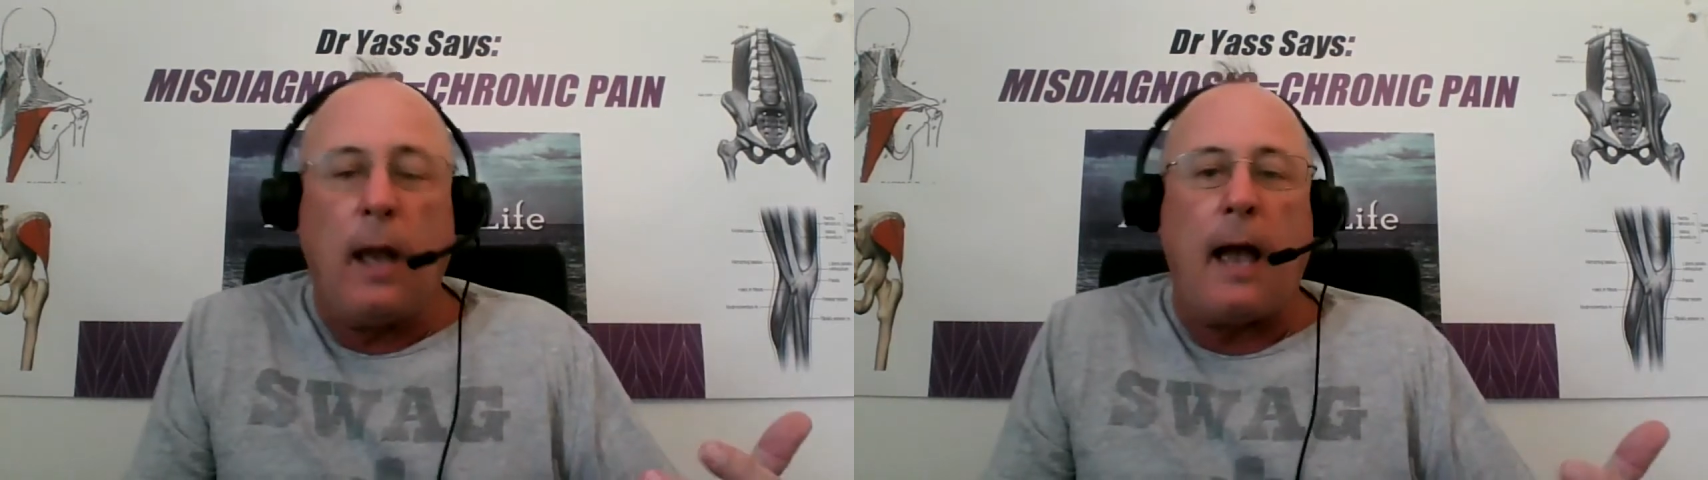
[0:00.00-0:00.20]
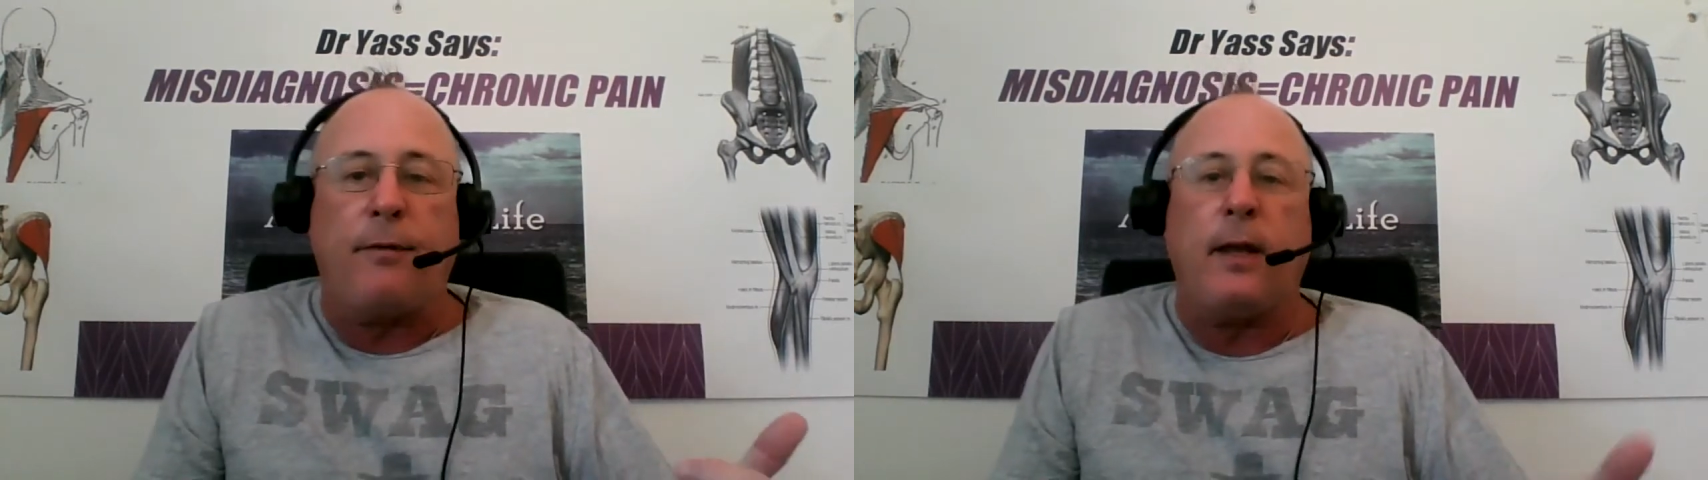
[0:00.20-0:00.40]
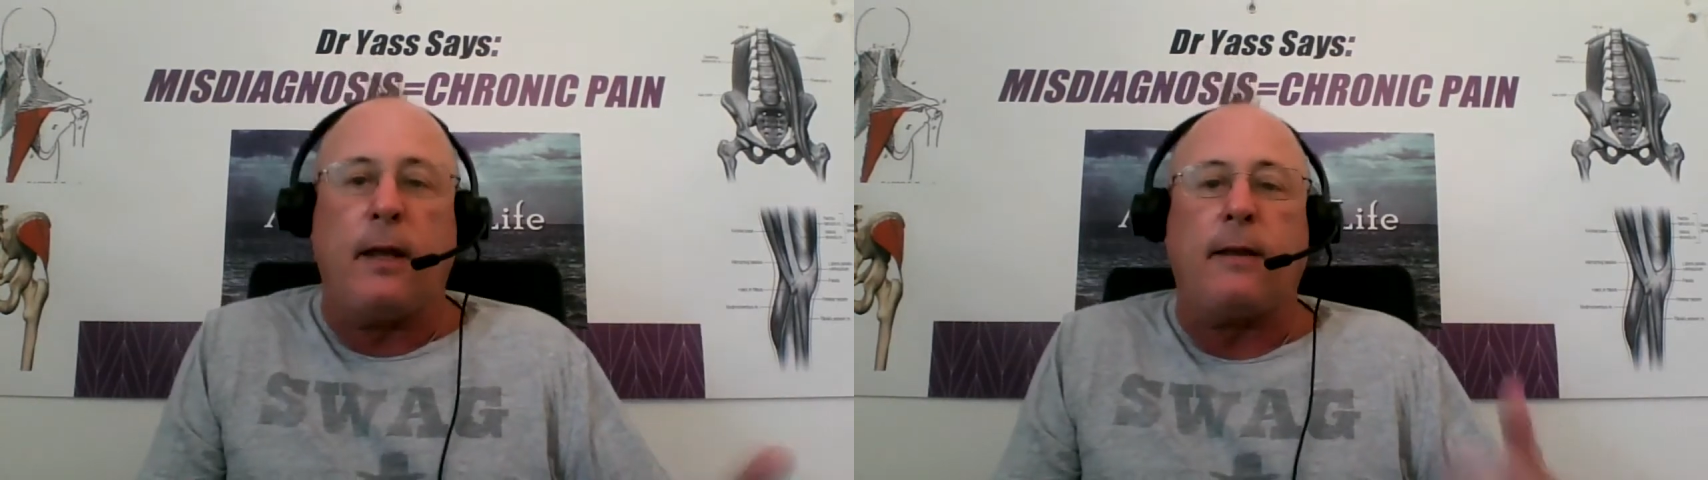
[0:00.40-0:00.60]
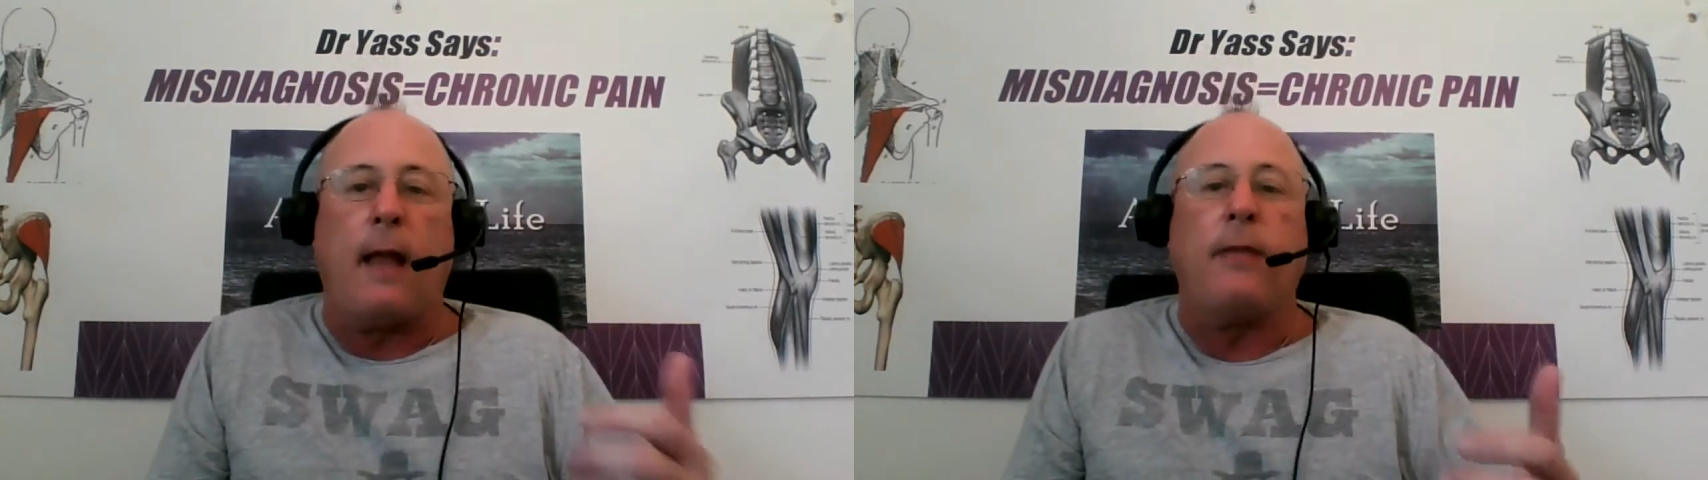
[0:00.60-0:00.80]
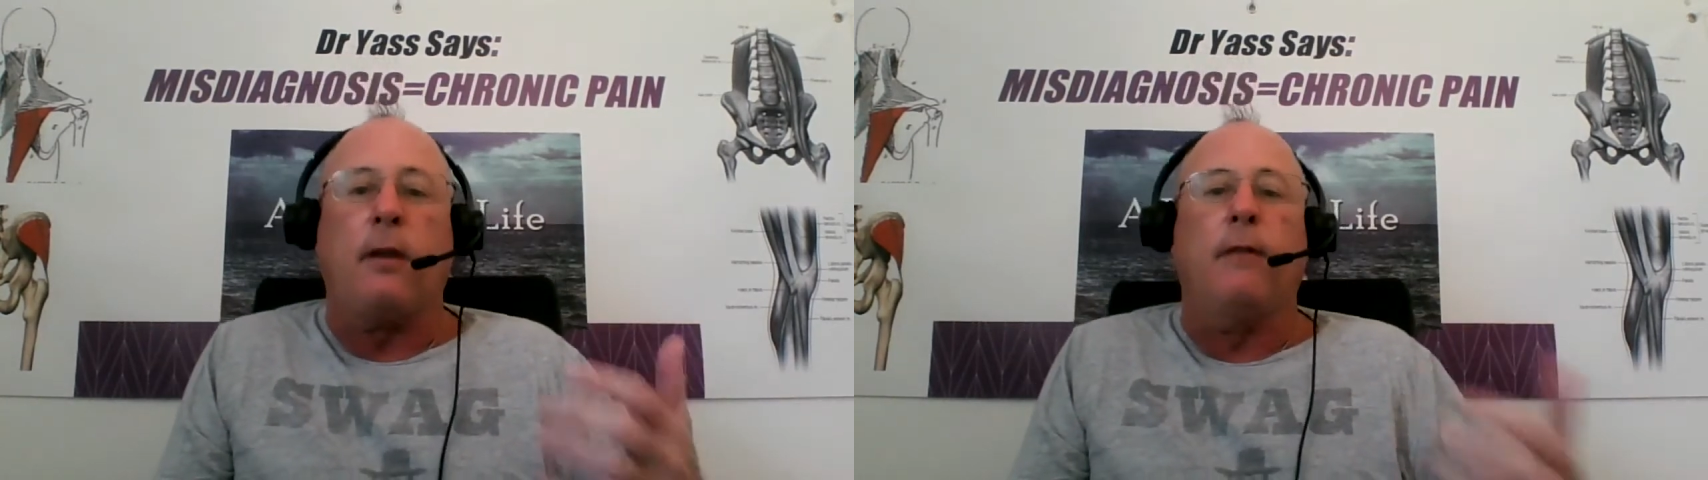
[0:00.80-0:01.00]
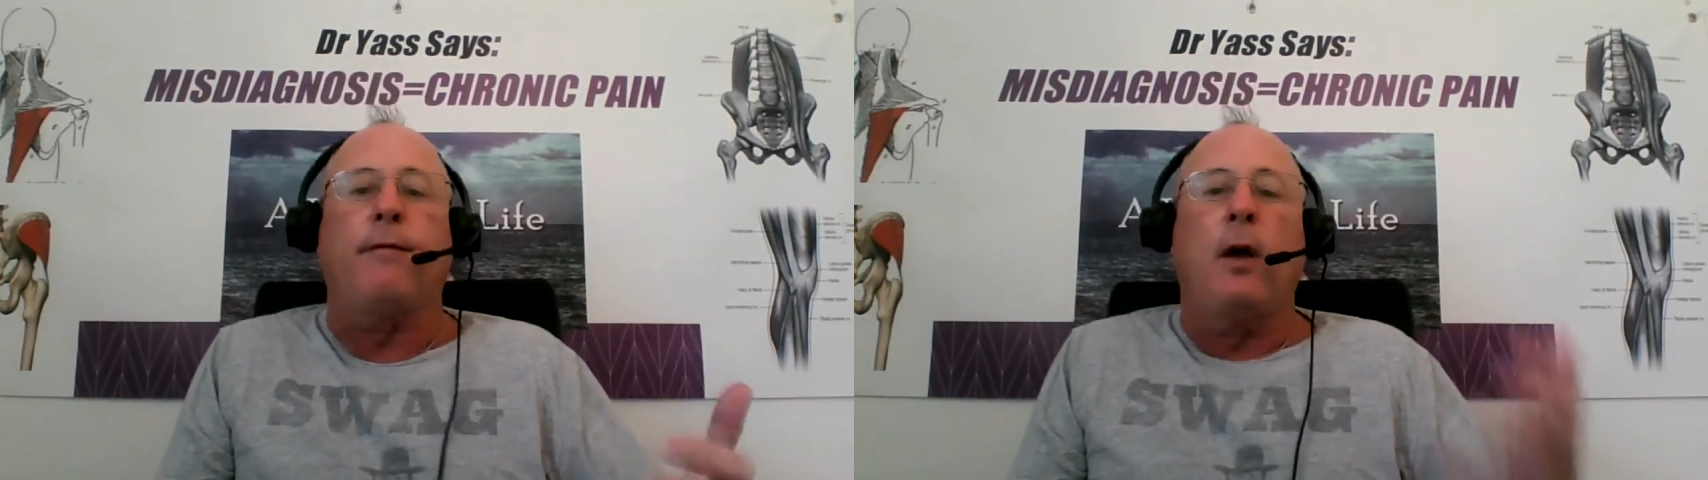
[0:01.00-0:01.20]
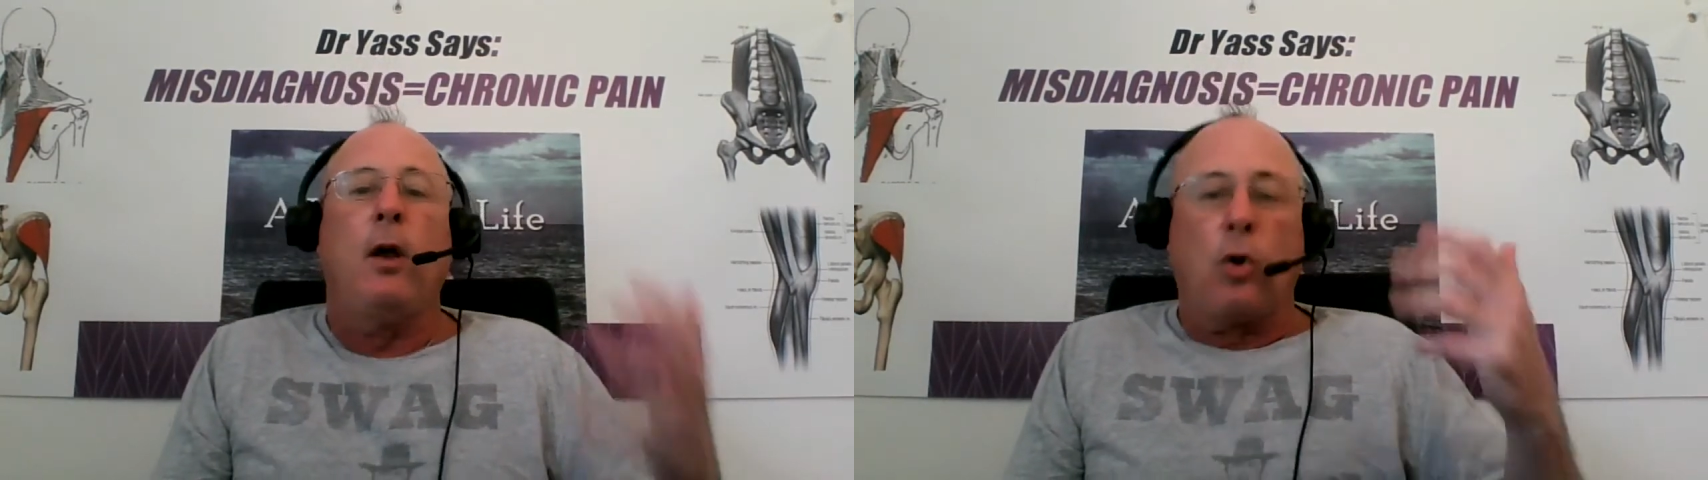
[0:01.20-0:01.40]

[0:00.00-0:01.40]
have the intent of